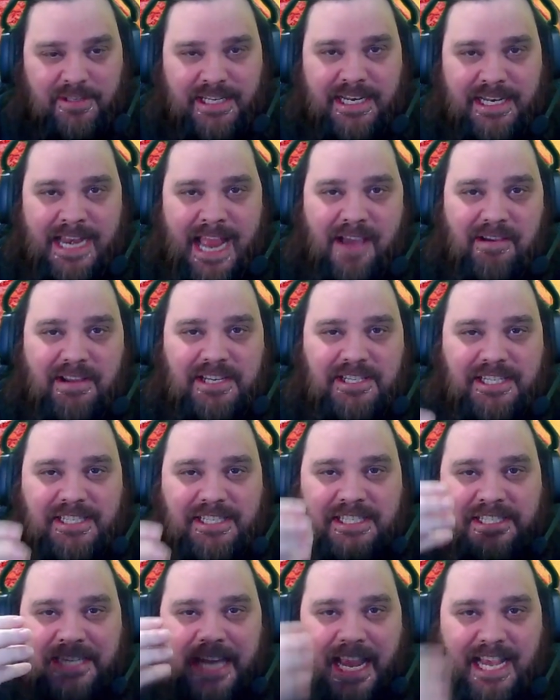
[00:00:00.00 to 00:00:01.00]
and now it
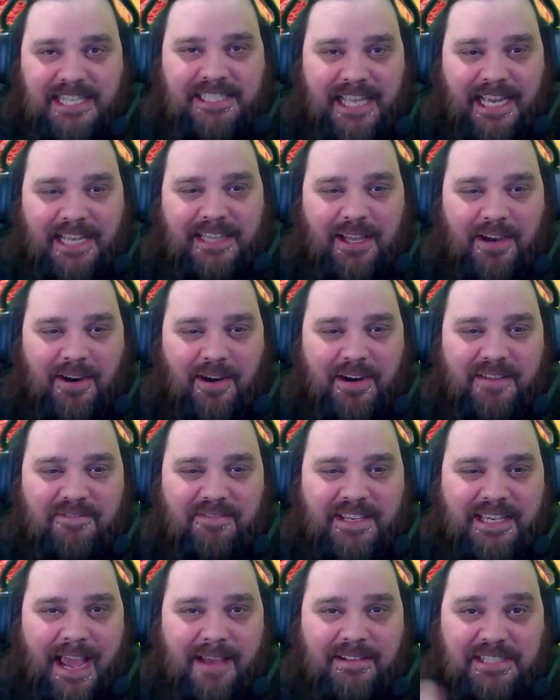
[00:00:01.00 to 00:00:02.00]
just tastes like the heart of a
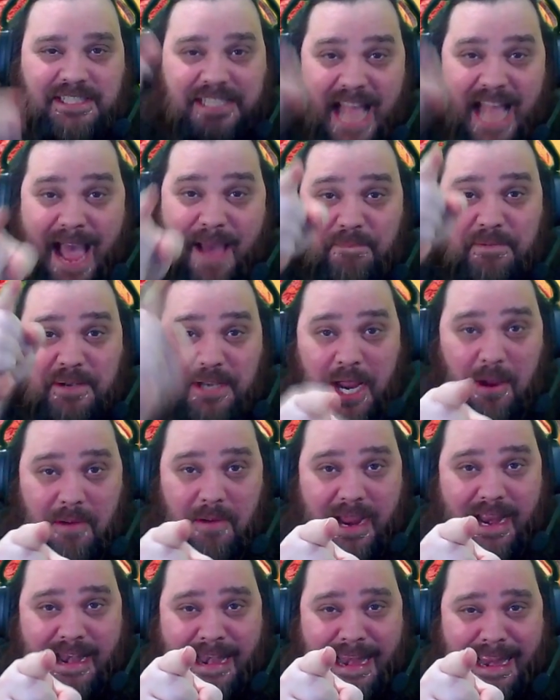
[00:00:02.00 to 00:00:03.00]
cabbage. Stop doing
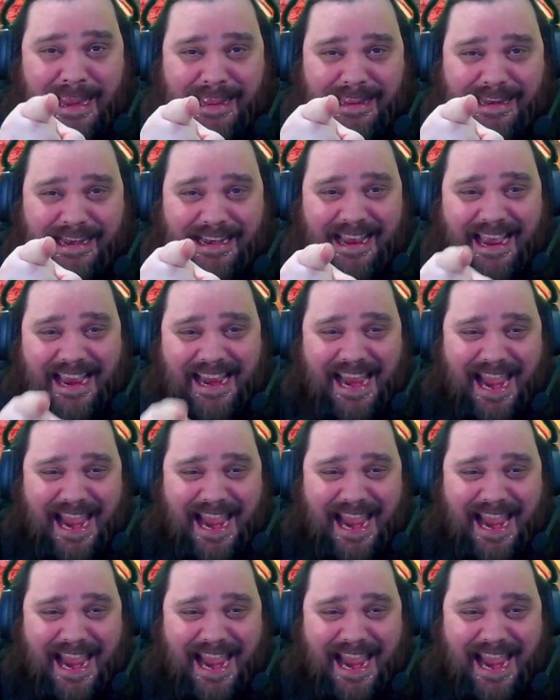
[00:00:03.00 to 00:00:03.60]
it. I